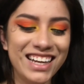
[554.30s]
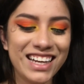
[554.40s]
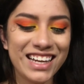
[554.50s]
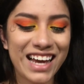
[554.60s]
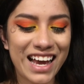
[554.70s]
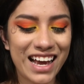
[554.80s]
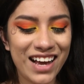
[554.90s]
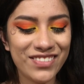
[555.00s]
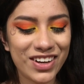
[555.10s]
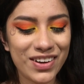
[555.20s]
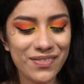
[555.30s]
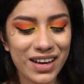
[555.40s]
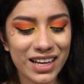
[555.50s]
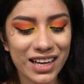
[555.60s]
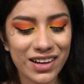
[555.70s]
Okay, I'm going
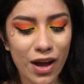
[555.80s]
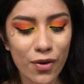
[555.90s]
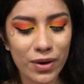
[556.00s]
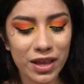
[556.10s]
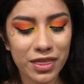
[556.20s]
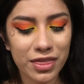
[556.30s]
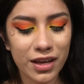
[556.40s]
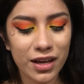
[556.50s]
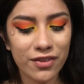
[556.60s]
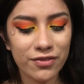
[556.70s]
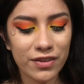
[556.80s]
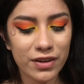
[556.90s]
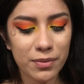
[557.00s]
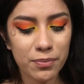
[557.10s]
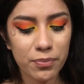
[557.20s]
back in with the
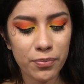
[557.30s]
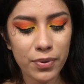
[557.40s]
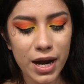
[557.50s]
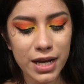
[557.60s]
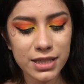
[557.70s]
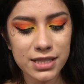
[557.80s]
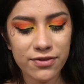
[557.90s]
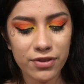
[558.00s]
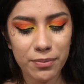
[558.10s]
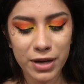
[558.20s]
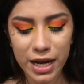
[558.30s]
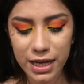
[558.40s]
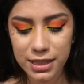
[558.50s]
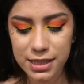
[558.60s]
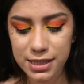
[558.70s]
Vivid Brights from
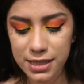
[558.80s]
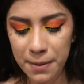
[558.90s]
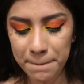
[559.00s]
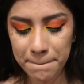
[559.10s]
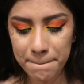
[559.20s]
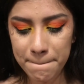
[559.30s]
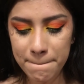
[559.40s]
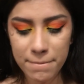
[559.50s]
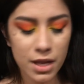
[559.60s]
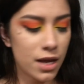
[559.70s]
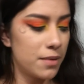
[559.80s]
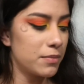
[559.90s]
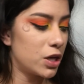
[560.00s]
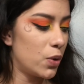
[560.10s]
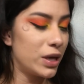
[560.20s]
NYX. I'm
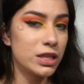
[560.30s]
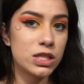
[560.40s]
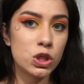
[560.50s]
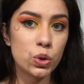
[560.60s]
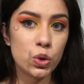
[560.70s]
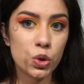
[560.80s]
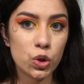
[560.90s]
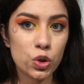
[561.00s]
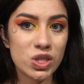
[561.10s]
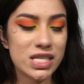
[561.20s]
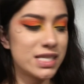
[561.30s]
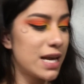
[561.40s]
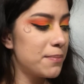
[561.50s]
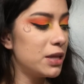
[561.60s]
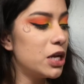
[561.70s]
going to use the
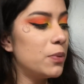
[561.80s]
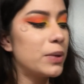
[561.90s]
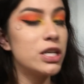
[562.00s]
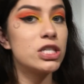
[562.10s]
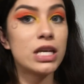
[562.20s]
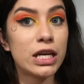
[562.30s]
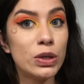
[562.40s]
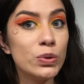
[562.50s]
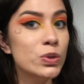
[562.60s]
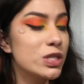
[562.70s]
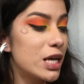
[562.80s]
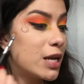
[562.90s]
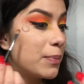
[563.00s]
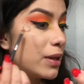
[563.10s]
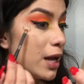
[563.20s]
same little brush that I used and
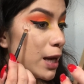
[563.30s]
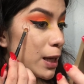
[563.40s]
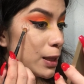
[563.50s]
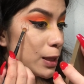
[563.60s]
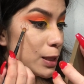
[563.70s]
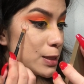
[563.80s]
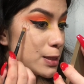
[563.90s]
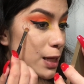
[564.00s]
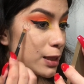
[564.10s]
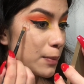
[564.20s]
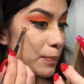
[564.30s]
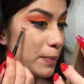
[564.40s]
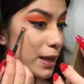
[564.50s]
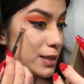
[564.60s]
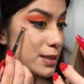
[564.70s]
apply this at the
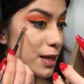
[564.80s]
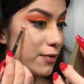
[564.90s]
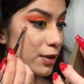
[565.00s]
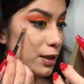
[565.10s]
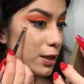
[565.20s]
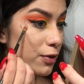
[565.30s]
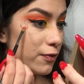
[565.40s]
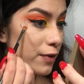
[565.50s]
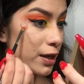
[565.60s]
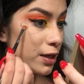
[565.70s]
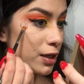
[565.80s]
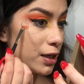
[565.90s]
base of the little fire.